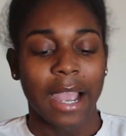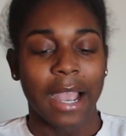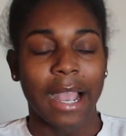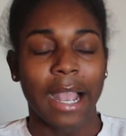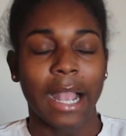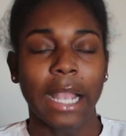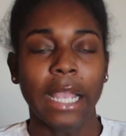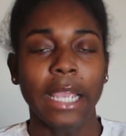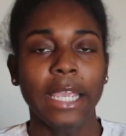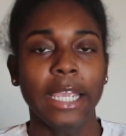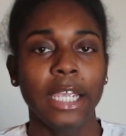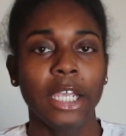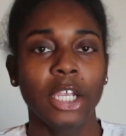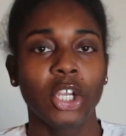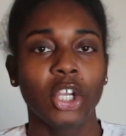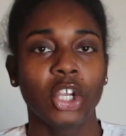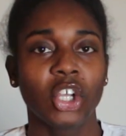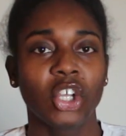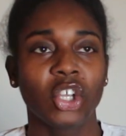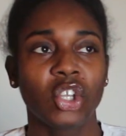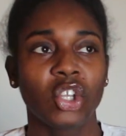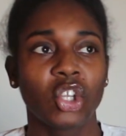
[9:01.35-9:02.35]
I
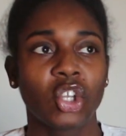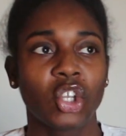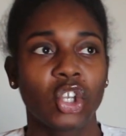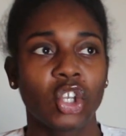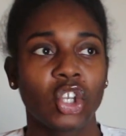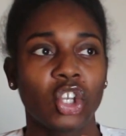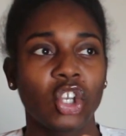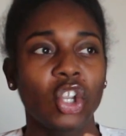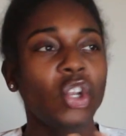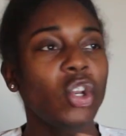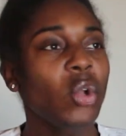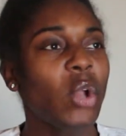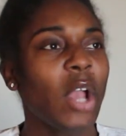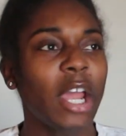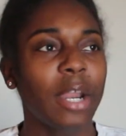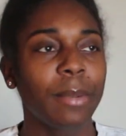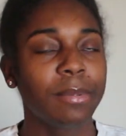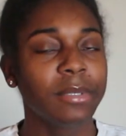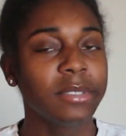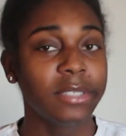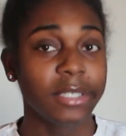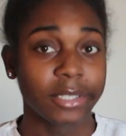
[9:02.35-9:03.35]
don't know how
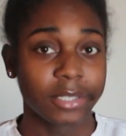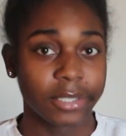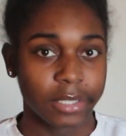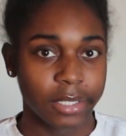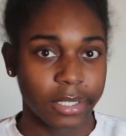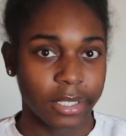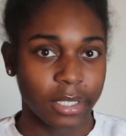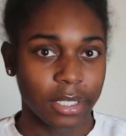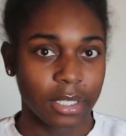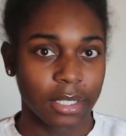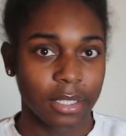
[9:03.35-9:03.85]
to position it.